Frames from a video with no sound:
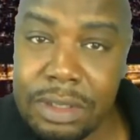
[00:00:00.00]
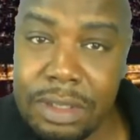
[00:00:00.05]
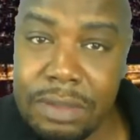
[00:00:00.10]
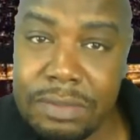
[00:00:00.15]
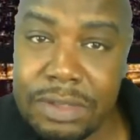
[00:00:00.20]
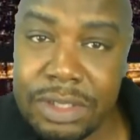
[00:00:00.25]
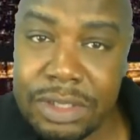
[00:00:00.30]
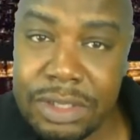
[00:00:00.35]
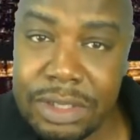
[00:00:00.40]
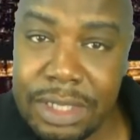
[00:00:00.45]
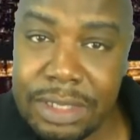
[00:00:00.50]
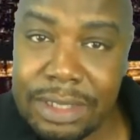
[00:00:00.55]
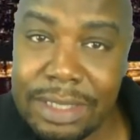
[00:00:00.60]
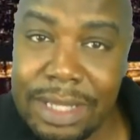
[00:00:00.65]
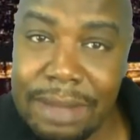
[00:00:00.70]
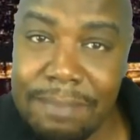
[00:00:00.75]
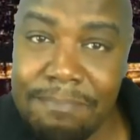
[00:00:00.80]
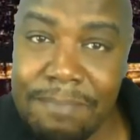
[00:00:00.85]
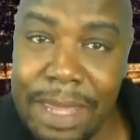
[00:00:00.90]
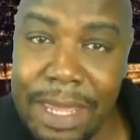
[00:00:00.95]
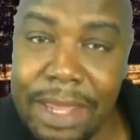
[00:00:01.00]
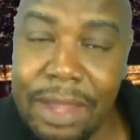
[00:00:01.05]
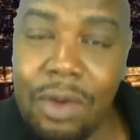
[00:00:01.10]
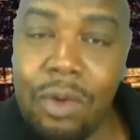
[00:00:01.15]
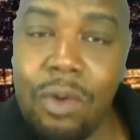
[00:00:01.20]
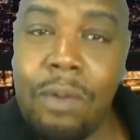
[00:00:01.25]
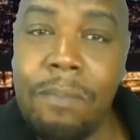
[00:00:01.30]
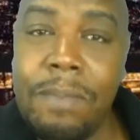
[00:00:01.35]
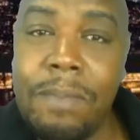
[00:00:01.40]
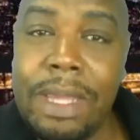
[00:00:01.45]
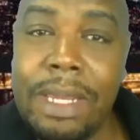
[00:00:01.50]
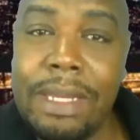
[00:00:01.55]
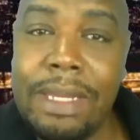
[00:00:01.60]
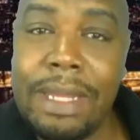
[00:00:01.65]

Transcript: of shit that may or may